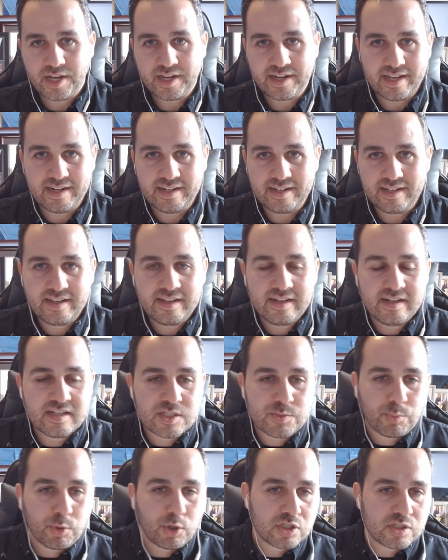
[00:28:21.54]
again it
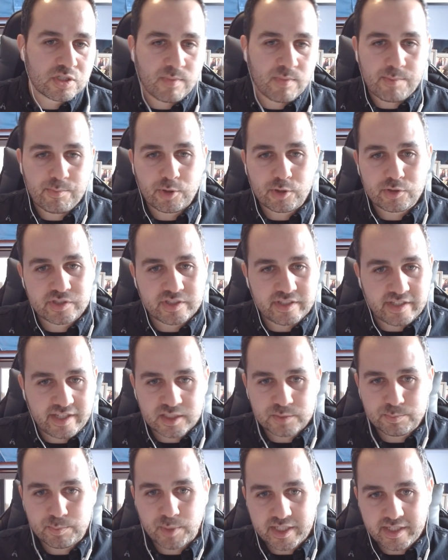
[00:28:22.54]
is person by person
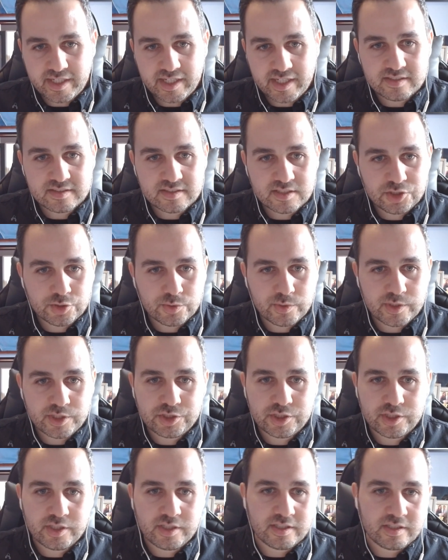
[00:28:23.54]
case by case
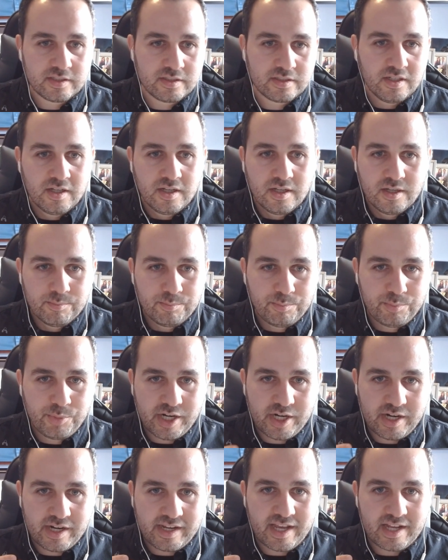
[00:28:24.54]
situation and
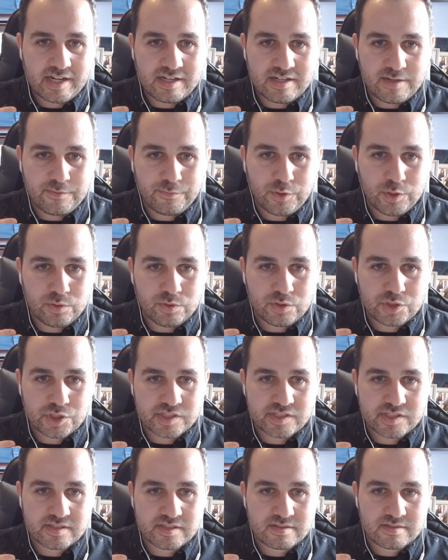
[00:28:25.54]
but again if you
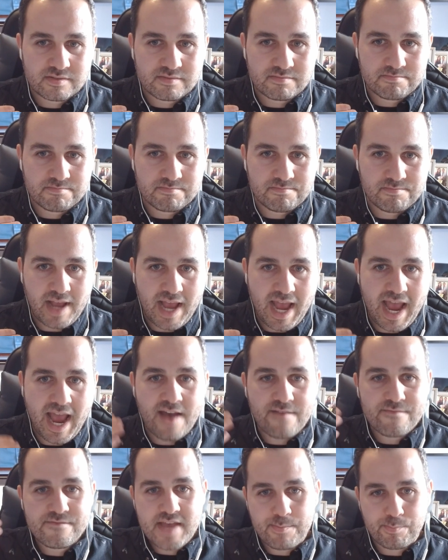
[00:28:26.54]
just
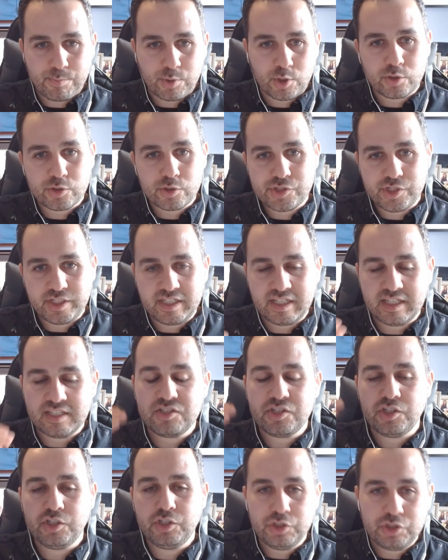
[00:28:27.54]
have that person
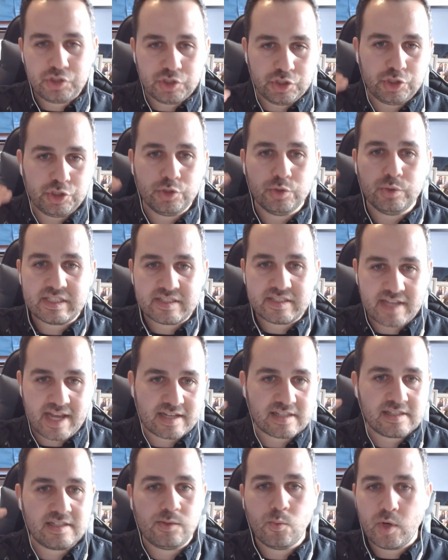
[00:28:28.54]
continue to do
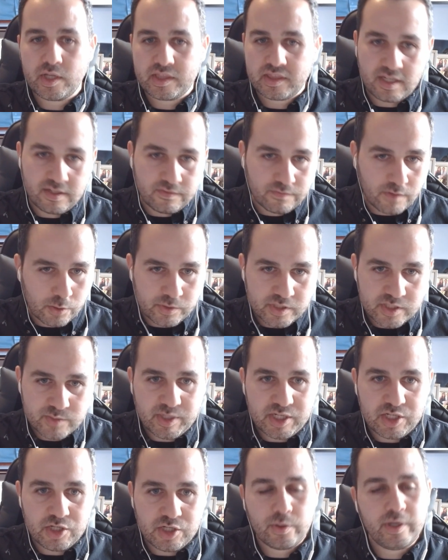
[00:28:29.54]
exactly what they've always
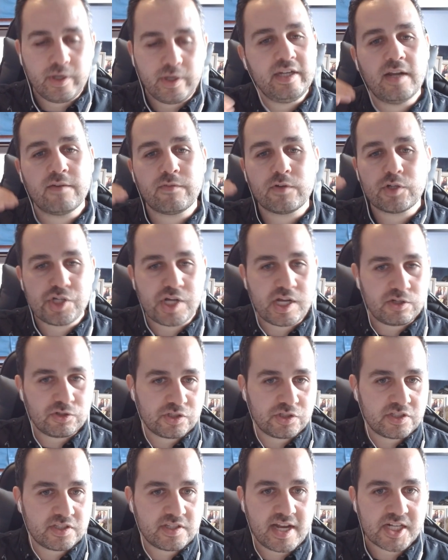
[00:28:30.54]
been doing, never
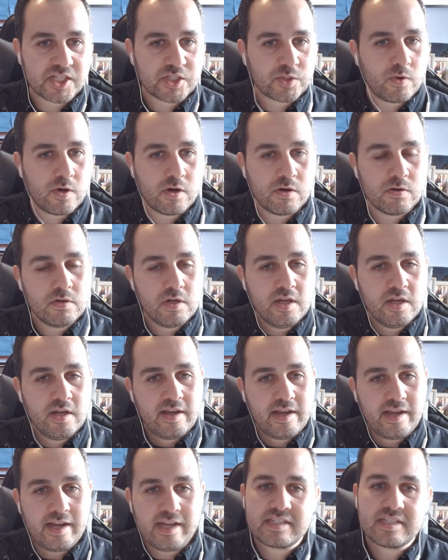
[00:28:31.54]
challenge the status quo,
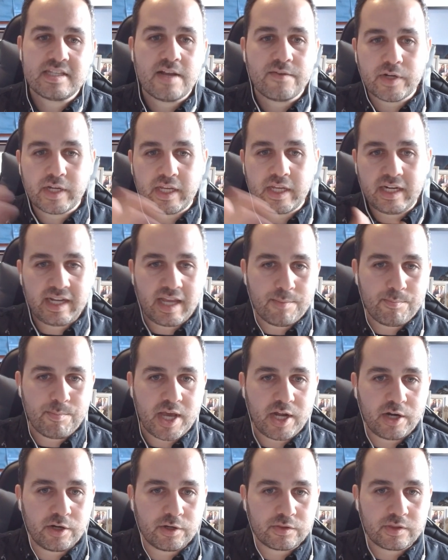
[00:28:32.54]
it's never going to
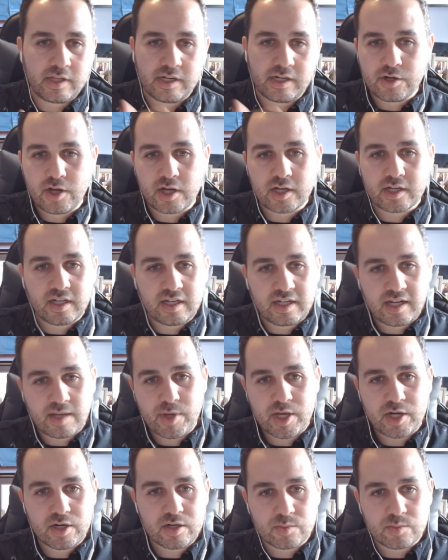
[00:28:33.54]
get better. They're not going to
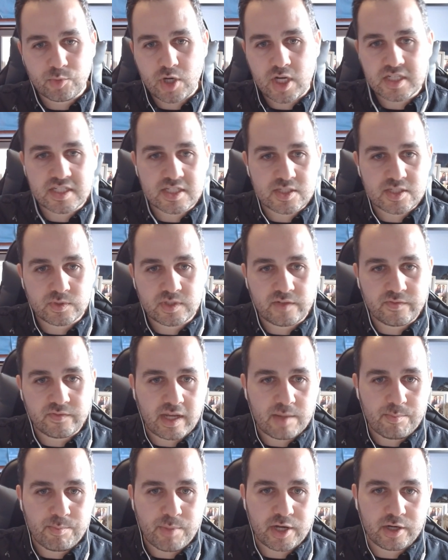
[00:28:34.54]
get better. The process will
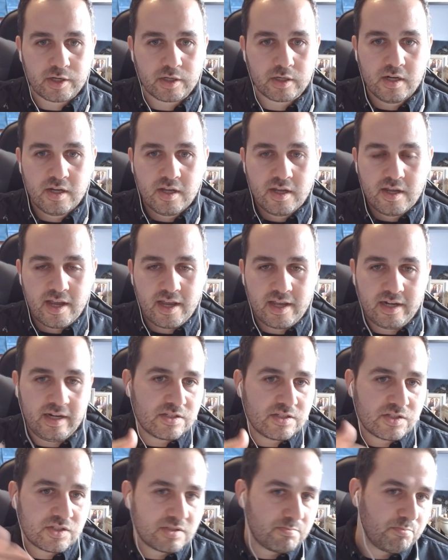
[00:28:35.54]
never get better. And
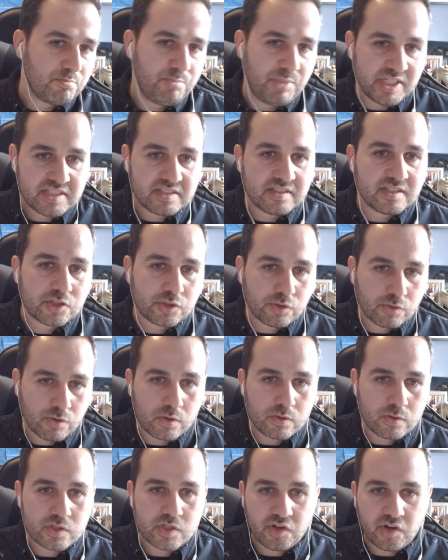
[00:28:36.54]
as business
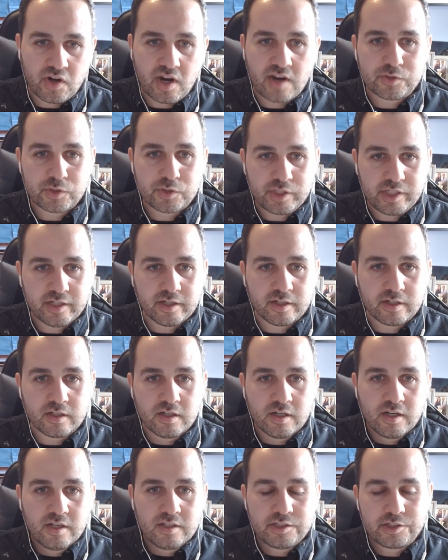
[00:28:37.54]
grows year after
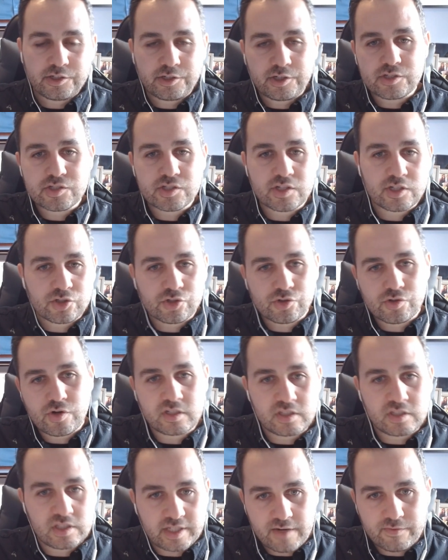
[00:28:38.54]
year, they're going to start
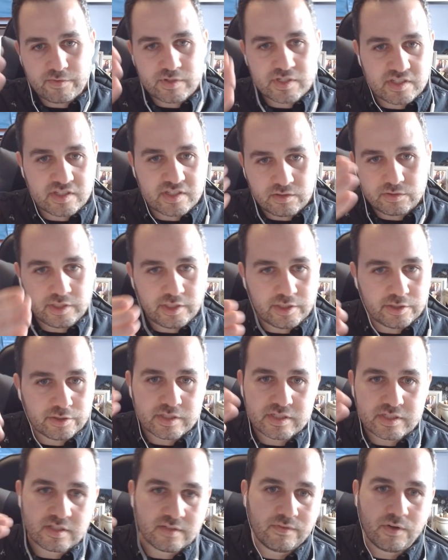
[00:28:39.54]
struggling every single
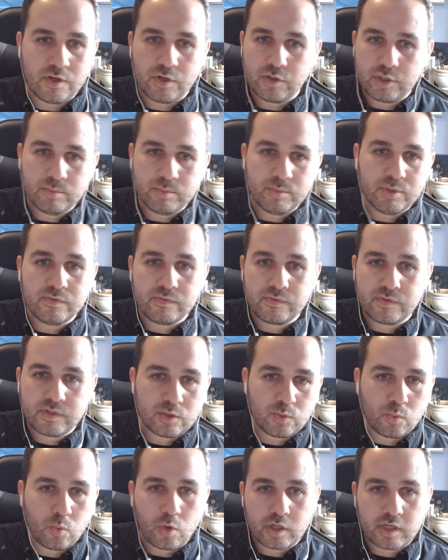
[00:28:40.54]
year as the volume of
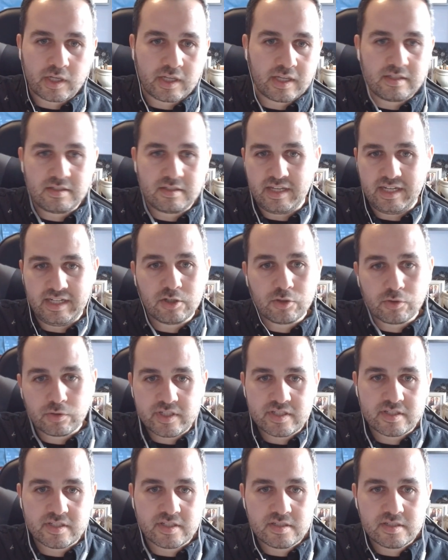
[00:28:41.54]
their work
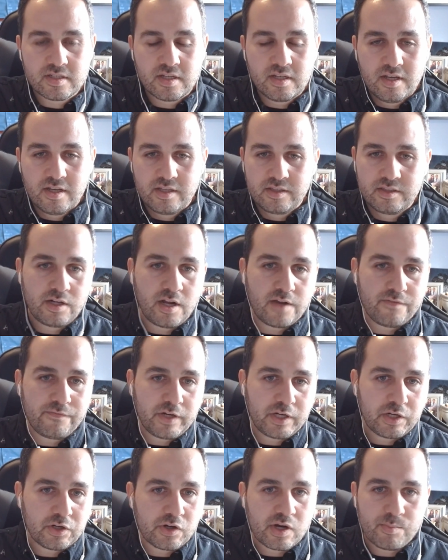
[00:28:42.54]
increases. They're
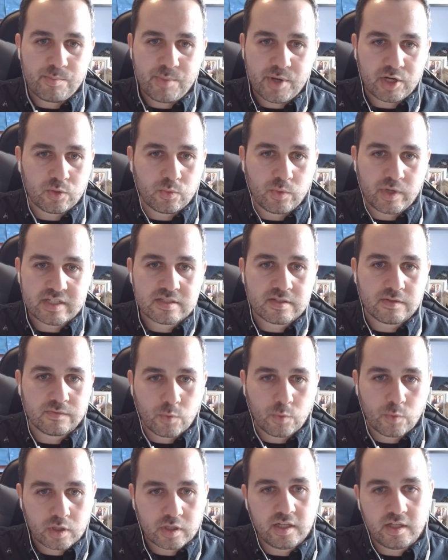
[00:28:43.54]
not figuring out better ways
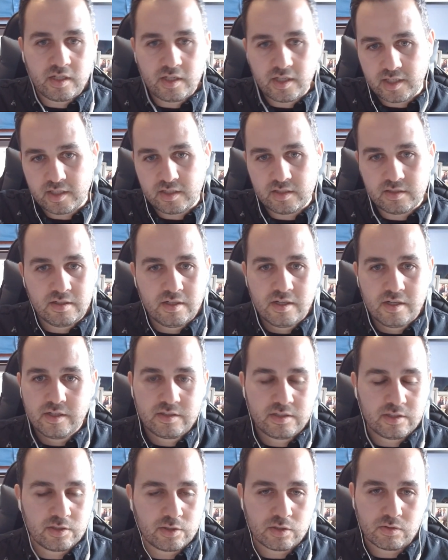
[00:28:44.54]
of working and
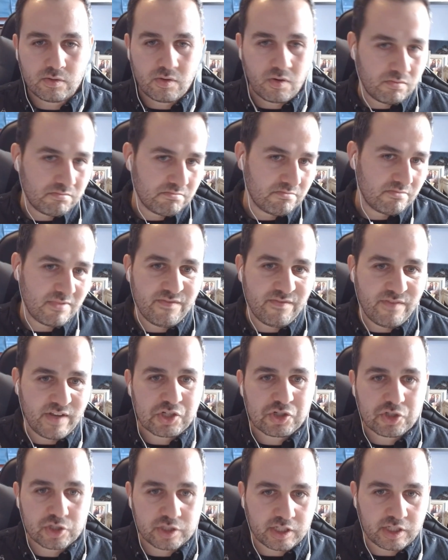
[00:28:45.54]
they're
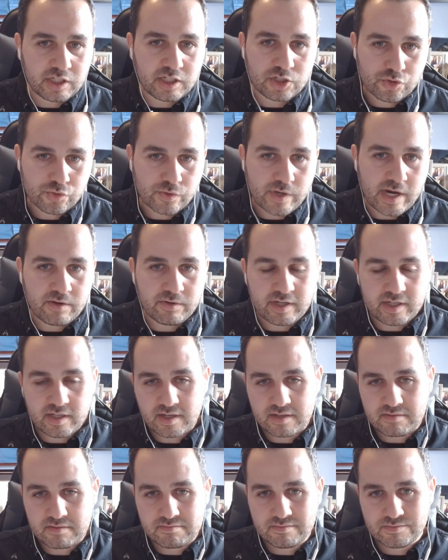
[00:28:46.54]
eventually going to drown.
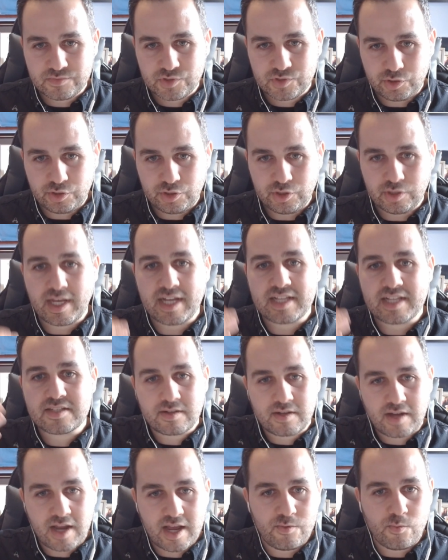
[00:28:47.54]
And so you,
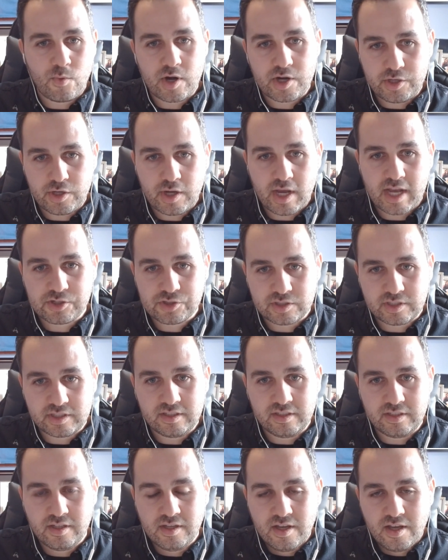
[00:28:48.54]
that's kind of why you
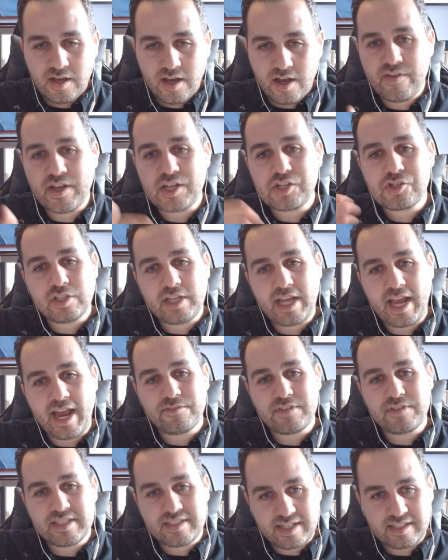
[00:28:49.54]
actually eventually
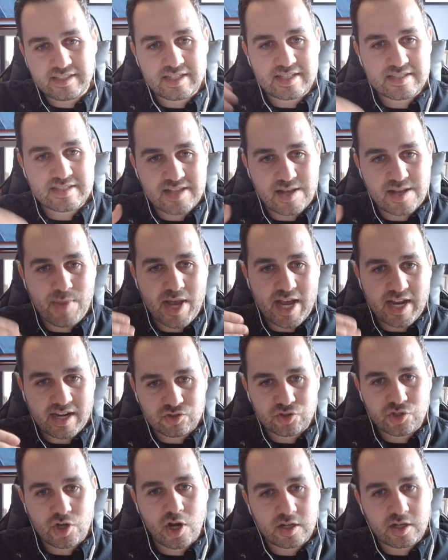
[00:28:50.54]
have to take that step
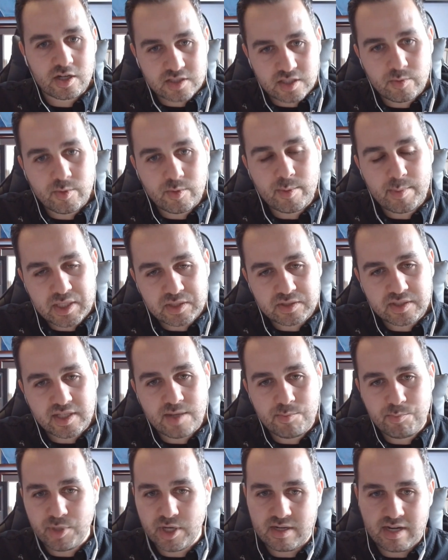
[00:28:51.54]
back and talk to them about
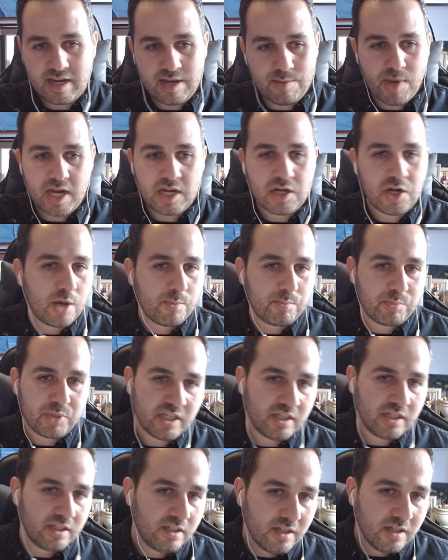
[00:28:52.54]
that. But it might not
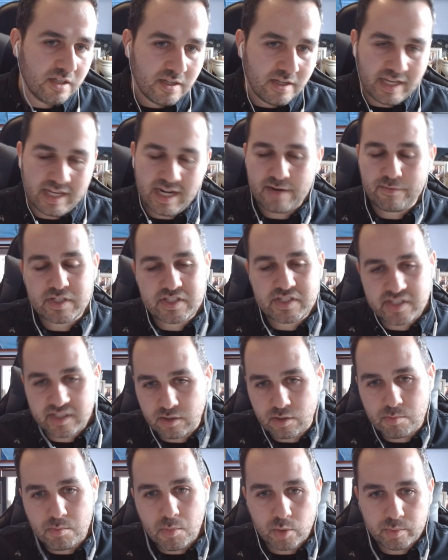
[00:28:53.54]
be in every
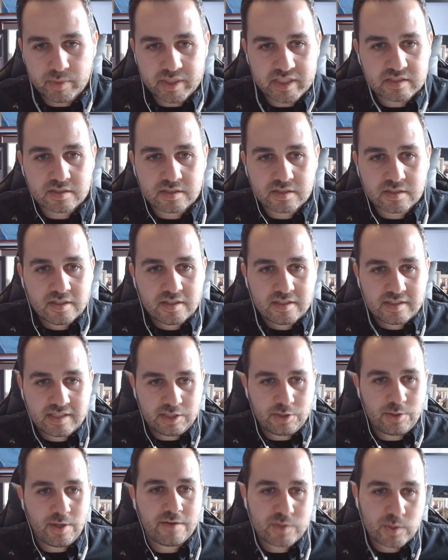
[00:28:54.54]
single moment
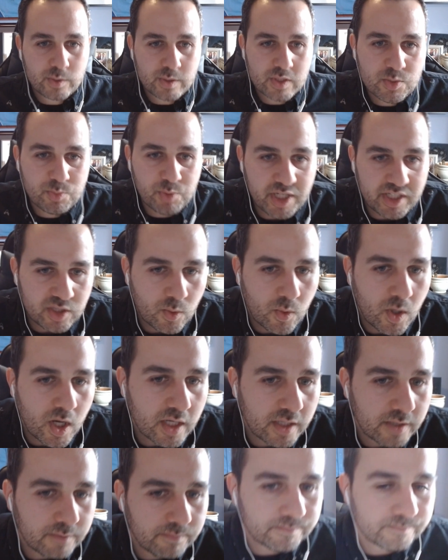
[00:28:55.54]
that you have to explain the
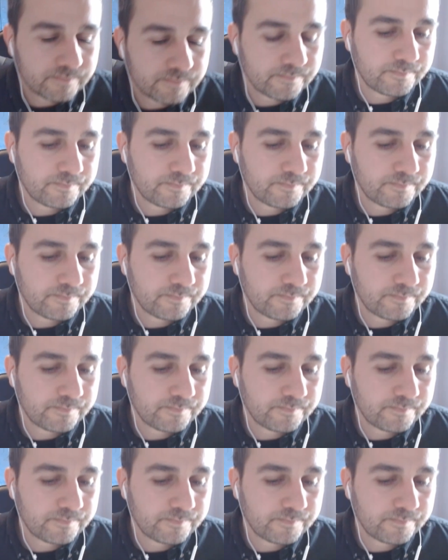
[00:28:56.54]
why.